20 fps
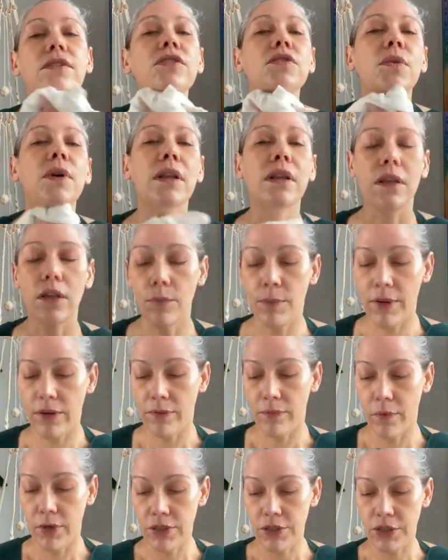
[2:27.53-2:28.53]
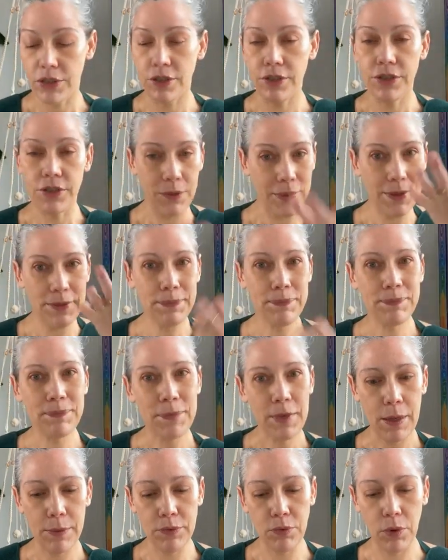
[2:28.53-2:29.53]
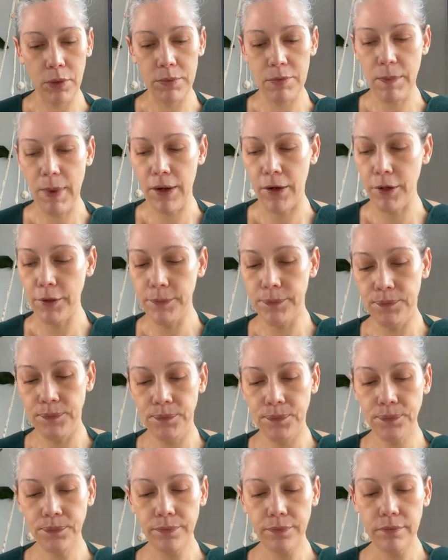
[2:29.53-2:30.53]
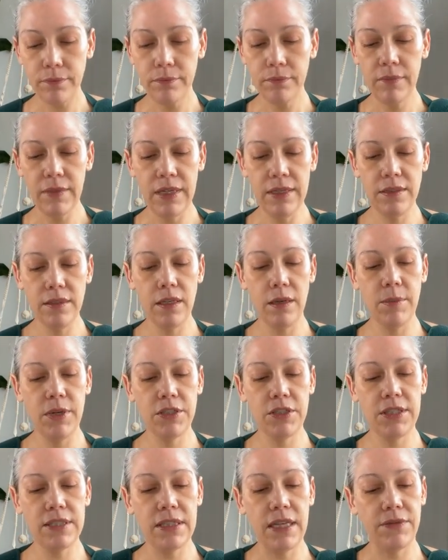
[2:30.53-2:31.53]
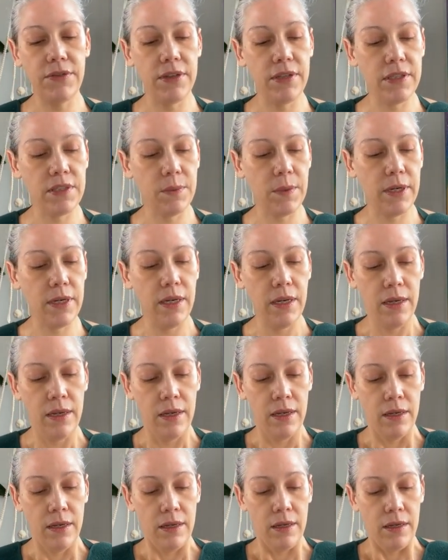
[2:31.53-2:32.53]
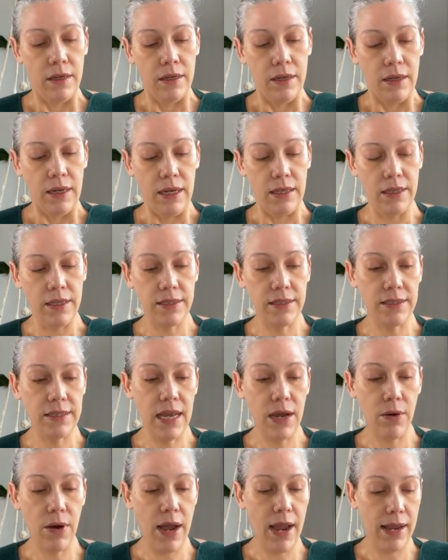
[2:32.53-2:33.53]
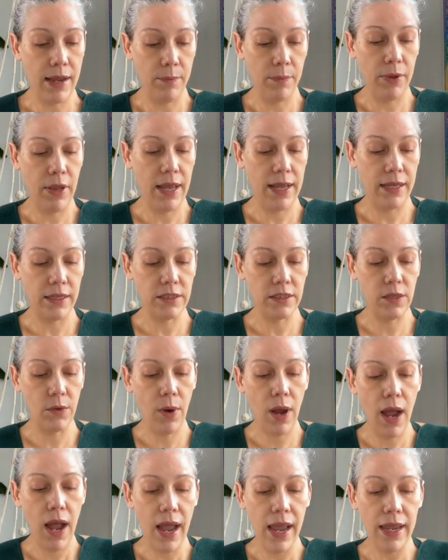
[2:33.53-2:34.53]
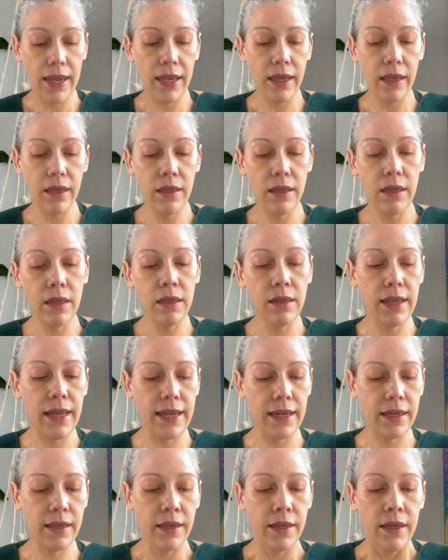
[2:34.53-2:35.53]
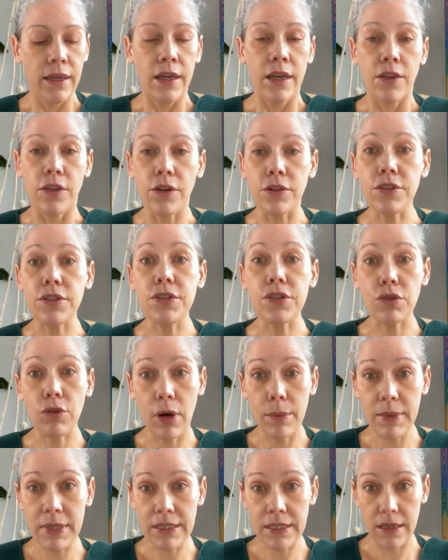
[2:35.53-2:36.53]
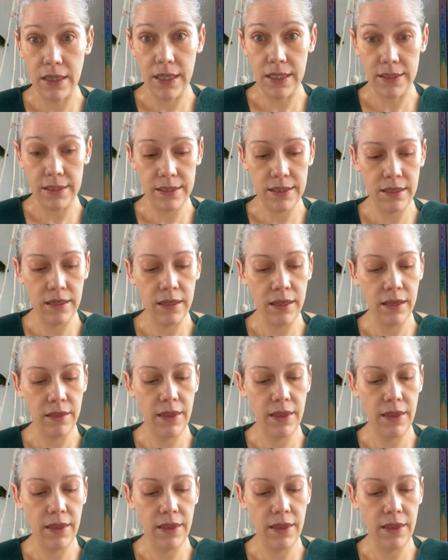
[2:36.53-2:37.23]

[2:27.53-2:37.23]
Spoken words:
So I just want a little bit of moisture so it absorbs better. See how much is left in this one. And this is how I apply it. So there's scrubbies in this.